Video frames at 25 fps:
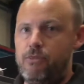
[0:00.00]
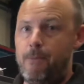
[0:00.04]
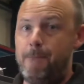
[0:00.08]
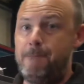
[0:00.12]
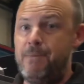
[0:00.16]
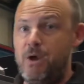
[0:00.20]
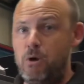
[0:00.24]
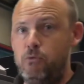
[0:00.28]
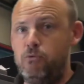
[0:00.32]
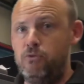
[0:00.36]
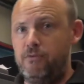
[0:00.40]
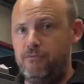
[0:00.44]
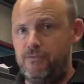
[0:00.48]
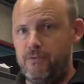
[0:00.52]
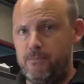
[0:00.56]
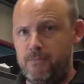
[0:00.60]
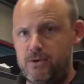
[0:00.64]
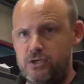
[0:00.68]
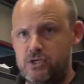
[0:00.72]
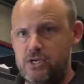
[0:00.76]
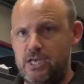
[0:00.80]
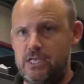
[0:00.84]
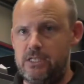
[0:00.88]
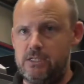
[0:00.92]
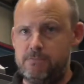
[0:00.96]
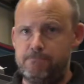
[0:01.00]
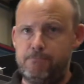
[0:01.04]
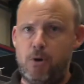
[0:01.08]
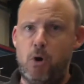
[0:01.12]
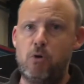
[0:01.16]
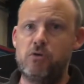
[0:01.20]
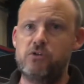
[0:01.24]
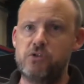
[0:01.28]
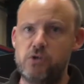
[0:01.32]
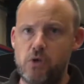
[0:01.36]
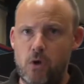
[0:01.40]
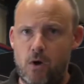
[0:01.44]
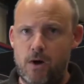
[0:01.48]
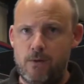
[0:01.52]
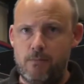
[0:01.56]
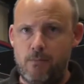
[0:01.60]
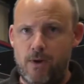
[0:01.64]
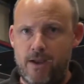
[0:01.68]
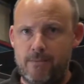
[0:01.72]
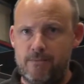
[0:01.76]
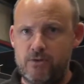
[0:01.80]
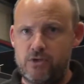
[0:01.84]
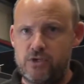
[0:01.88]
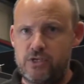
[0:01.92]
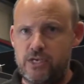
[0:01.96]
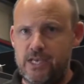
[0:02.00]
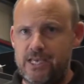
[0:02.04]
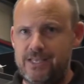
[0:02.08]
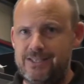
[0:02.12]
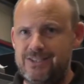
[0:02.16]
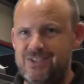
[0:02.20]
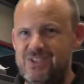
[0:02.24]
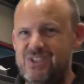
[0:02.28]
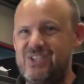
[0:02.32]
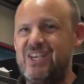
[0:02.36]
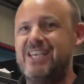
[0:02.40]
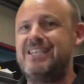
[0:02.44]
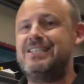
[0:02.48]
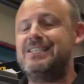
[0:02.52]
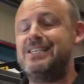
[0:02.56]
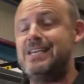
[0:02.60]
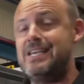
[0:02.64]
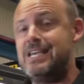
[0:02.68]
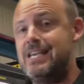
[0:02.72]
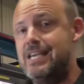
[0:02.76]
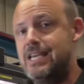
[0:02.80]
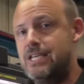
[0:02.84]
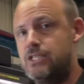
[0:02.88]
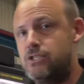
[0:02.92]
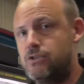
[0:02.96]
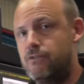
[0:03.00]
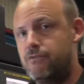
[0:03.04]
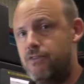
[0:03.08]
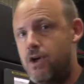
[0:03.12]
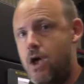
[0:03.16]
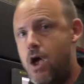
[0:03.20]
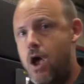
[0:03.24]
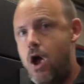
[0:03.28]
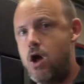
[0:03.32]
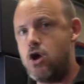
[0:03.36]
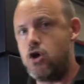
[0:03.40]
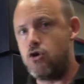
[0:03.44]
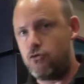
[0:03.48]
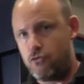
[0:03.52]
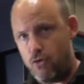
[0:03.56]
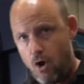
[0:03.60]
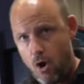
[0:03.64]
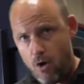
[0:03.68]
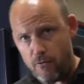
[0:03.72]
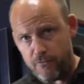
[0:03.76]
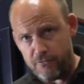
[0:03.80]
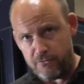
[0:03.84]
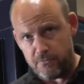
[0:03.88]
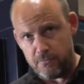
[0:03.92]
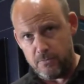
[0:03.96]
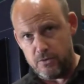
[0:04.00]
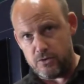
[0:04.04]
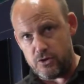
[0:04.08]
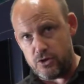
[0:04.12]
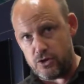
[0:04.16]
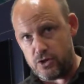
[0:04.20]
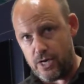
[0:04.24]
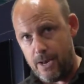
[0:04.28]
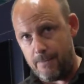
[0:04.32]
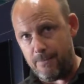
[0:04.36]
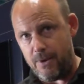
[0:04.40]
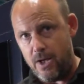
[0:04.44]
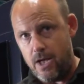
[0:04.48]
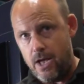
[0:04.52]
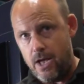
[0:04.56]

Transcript: build of the machines, box guideway machines, 60 years of craftsmanship